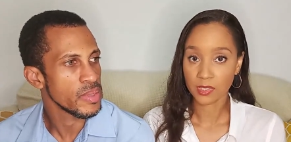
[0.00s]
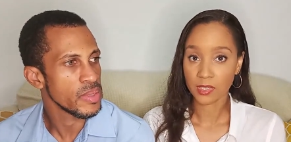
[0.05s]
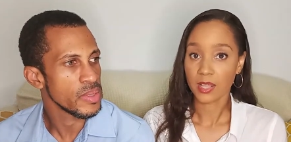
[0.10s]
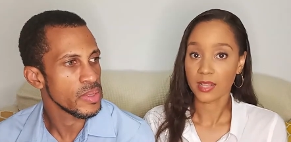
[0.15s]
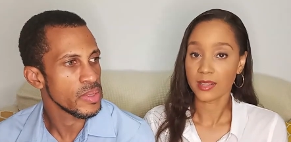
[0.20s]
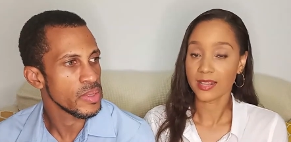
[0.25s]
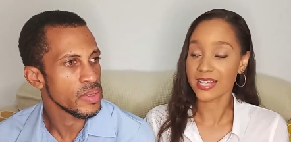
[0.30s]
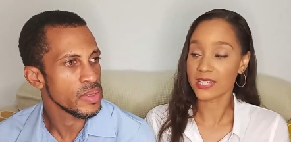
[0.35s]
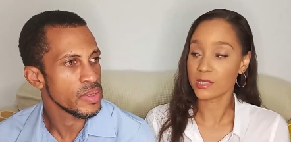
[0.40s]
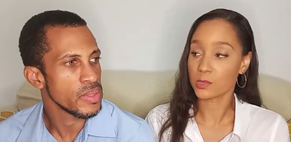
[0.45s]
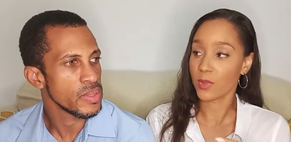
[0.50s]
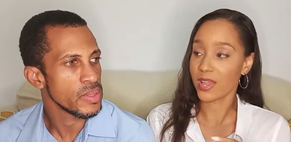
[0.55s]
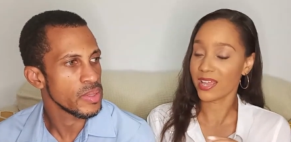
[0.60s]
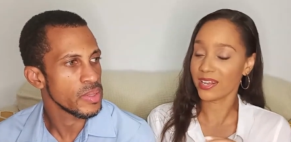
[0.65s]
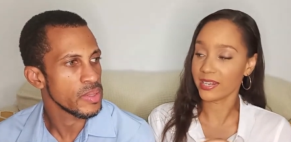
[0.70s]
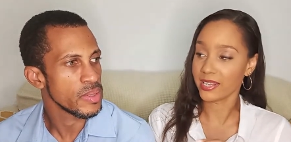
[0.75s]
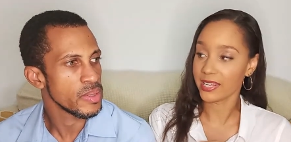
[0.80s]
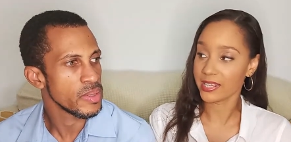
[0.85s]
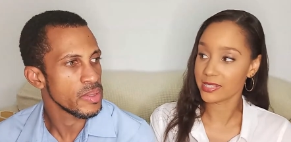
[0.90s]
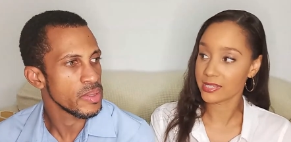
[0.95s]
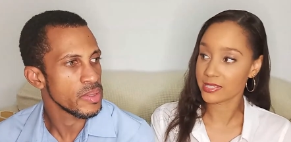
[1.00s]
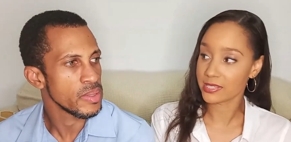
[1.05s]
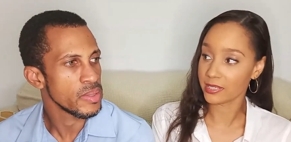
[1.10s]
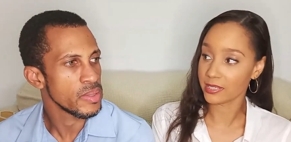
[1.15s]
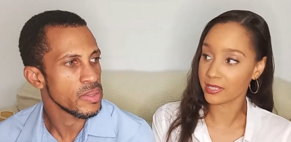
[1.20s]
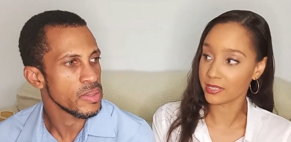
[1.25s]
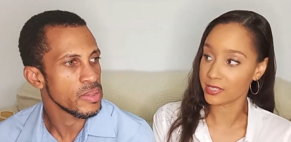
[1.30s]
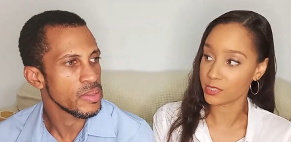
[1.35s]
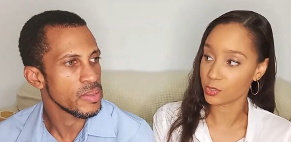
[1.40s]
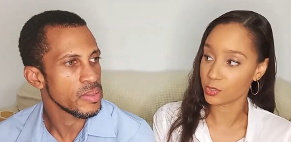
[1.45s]
Speaker 1: that's when
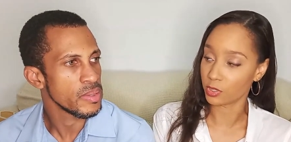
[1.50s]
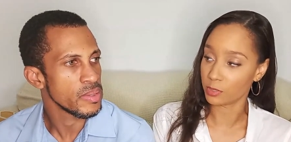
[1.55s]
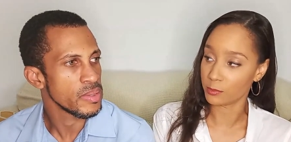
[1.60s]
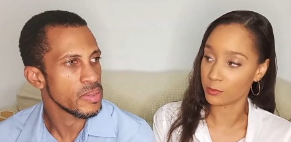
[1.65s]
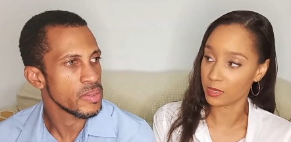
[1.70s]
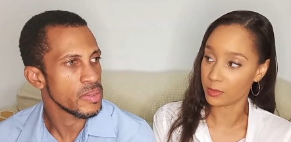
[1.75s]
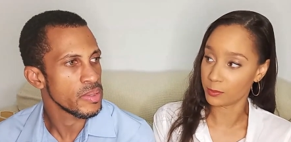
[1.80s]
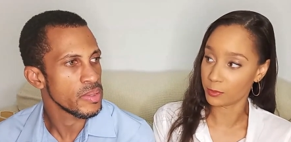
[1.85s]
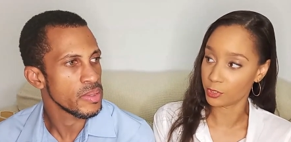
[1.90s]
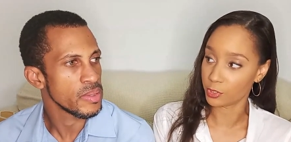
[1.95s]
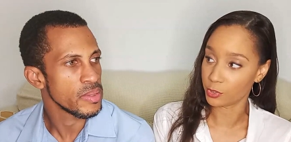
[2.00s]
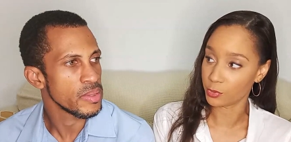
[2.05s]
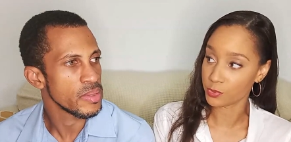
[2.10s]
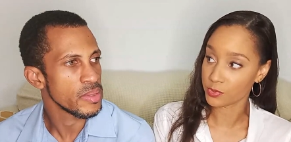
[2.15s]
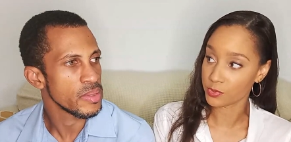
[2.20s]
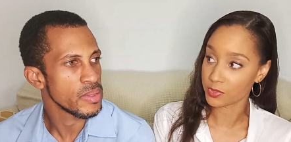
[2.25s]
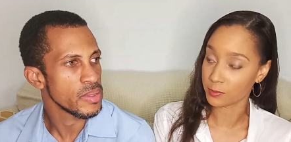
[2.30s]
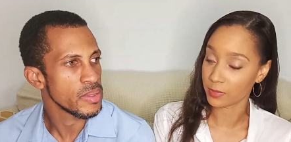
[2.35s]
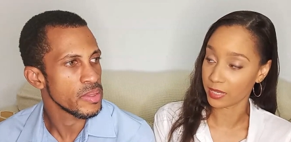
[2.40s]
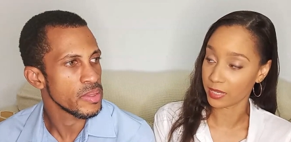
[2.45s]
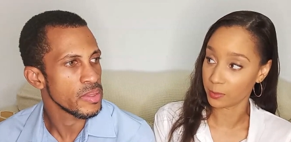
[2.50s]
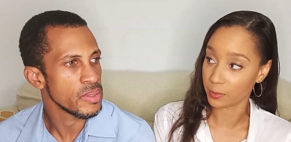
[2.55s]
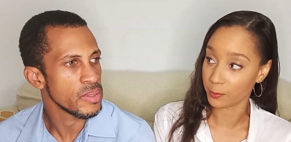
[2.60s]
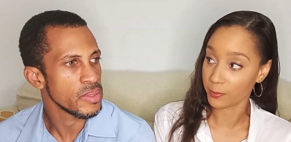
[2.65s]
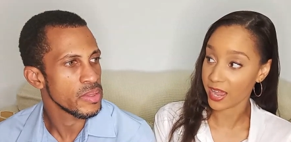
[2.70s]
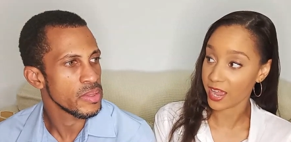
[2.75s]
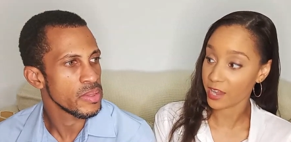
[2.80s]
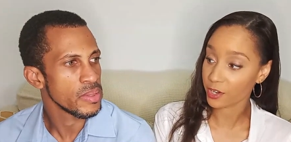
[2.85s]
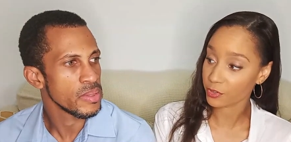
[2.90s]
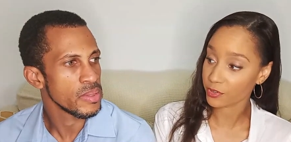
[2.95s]
insulin is going to be produced by the
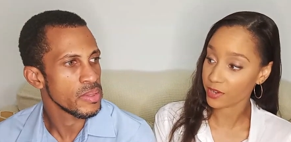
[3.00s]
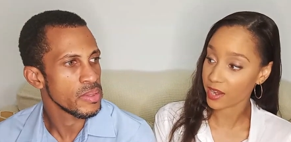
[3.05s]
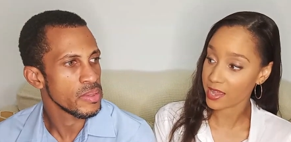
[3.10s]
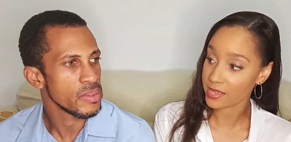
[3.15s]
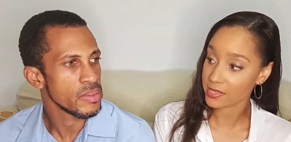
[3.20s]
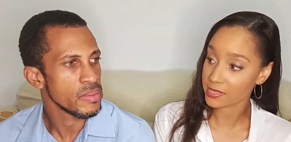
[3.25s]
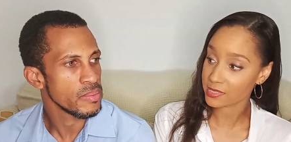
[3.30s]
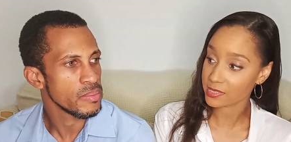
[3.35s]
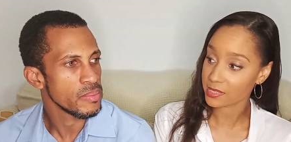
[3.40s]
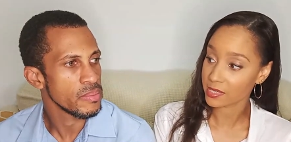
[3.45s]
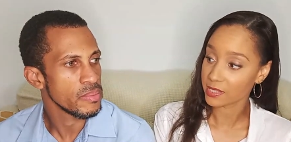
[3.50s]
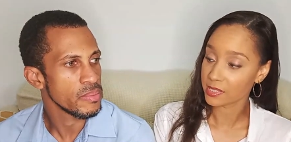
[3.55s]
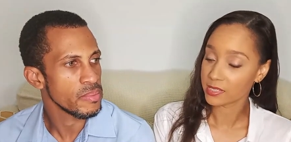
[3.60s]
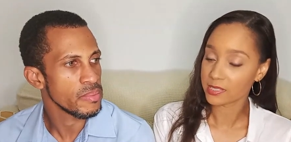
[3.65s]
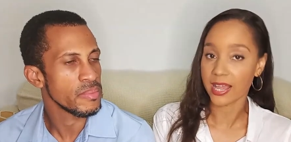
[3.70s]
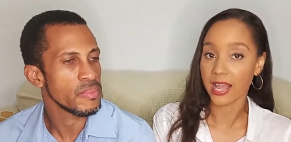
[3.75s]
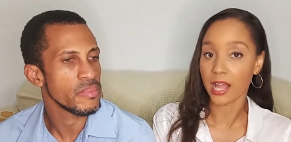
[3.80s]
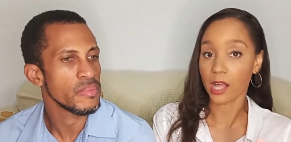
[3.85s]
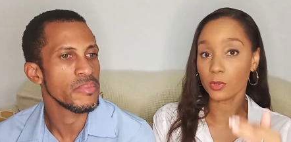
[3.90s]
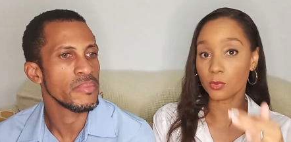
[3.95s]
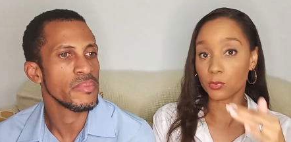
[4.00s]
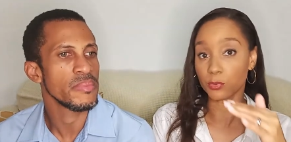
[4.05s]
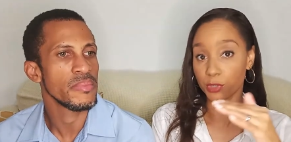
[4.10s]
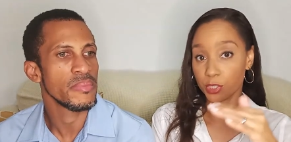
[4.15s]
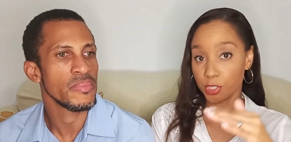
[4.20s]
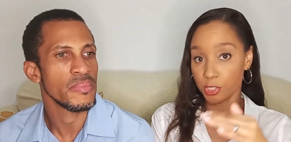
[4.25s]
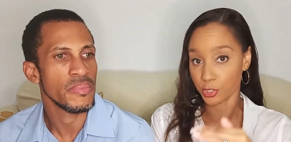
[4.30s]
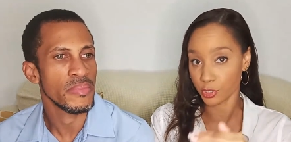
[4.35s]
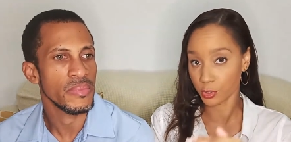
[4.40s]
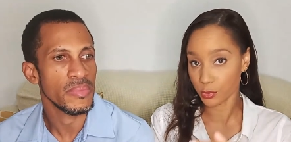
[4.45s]
pancreas mm-hmm. to help
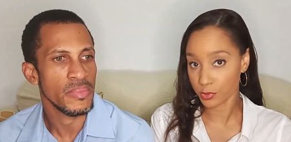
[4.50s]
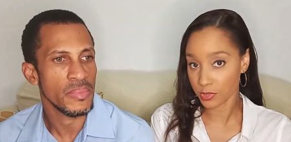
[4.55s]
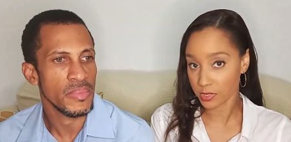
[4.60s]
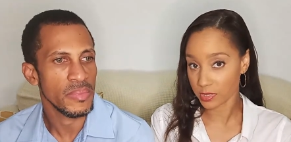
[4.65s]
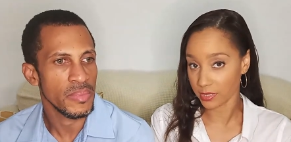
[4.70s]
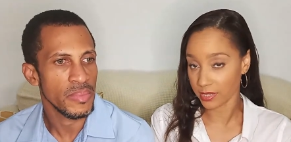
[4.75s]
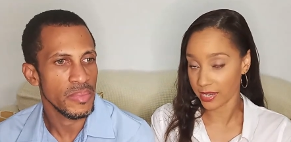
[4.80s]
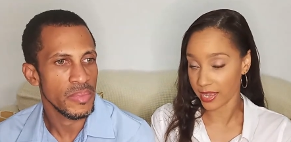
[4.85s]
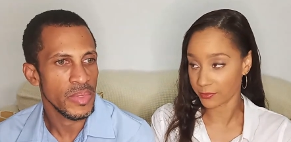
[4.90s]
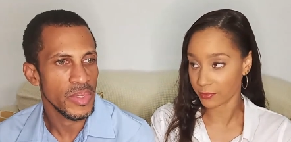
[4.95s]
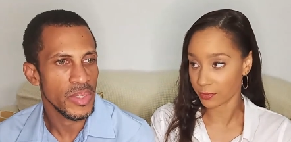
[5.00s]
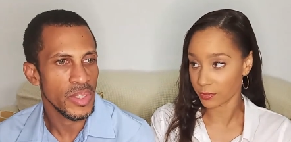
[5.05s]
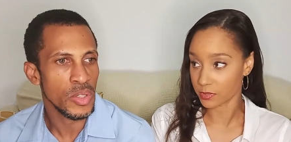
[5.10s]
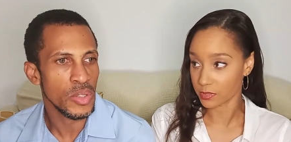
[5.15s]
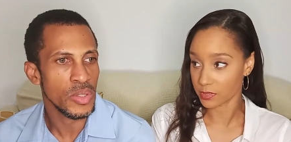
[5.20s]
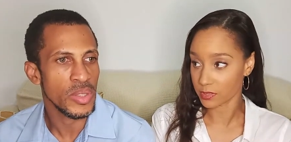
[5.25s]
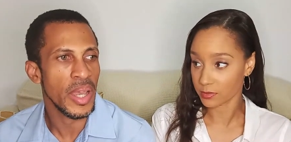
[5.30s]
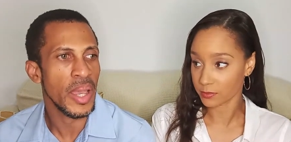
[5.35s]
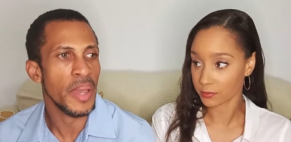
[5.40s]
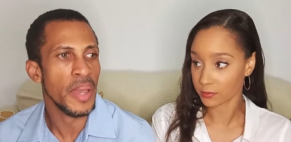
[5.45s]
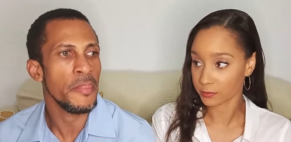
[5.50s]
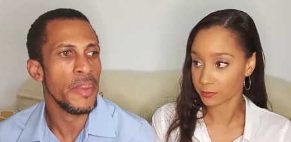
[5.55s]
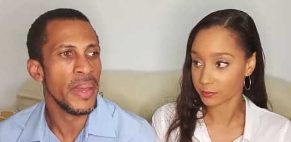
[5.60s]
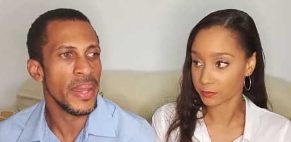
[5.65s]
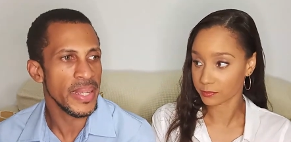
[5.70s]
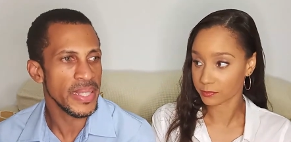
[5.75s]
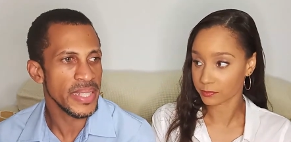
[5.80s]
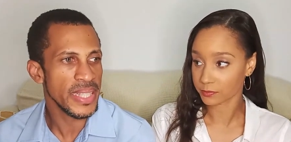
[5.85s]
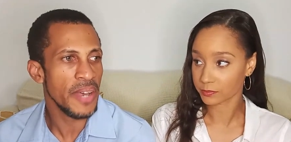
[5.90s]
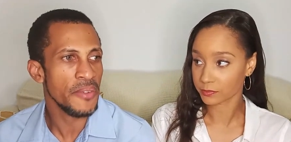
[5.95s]
reduce the levels. So
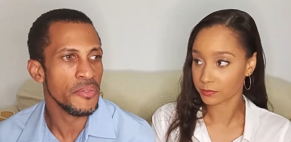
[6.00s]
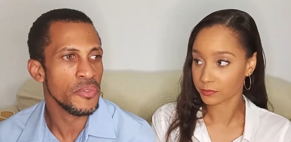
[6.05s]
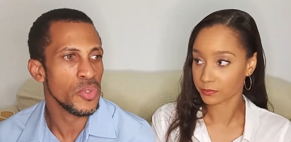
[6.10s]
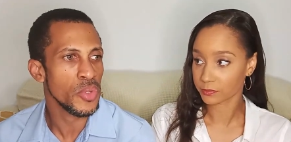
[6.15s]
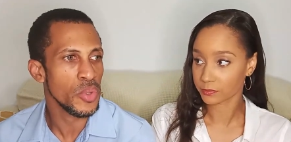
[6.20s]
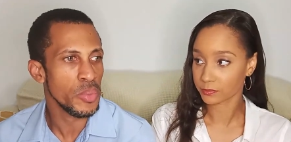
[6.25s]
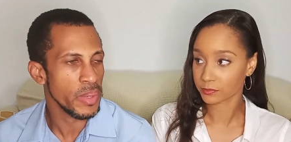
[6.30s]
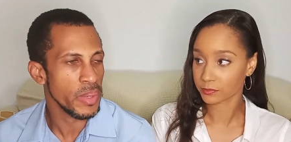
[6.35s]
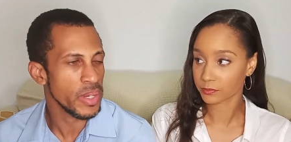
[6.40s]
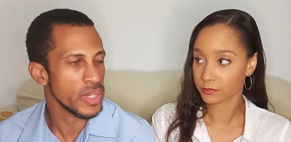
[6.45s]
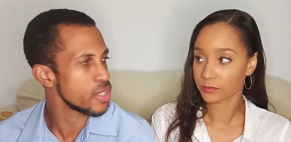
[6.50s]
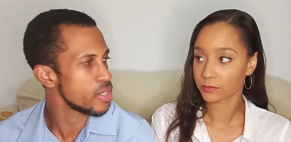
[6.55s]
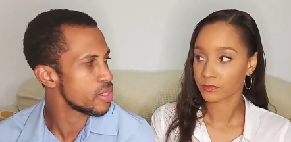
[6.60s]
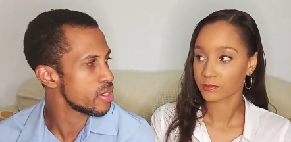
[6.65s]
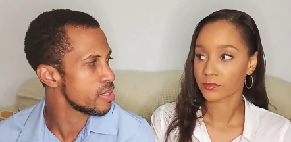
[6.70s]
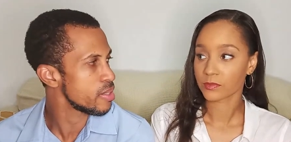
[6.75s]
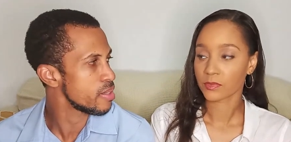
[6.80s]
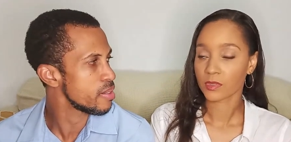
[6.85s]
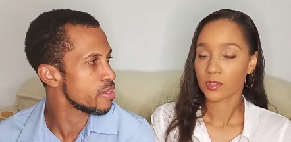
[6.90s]
Speaker 2: diabetics have too much.